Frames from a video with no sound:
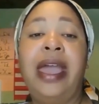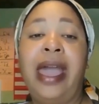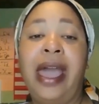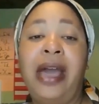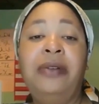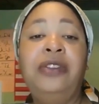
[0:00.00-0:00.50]

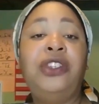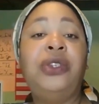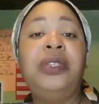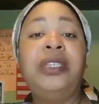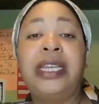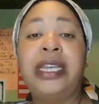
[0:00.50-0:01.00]
how
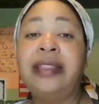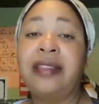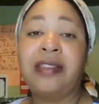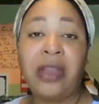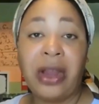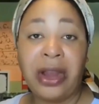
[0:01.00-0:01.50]
Juneteenth
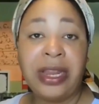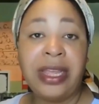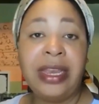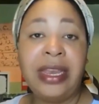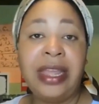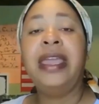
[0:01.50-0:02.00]

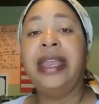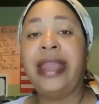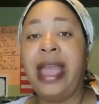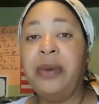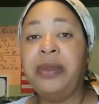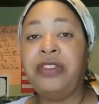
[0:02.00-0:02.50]
started and
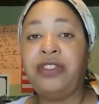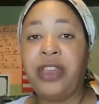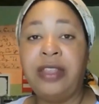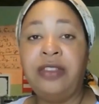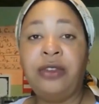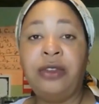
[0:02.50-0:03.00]
how it's
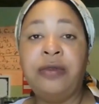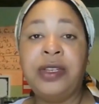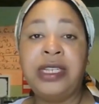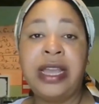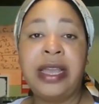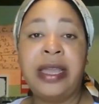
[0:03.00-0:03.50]
changed over
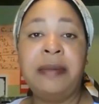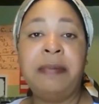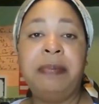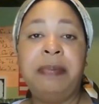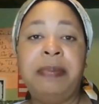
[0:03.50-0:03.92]
time.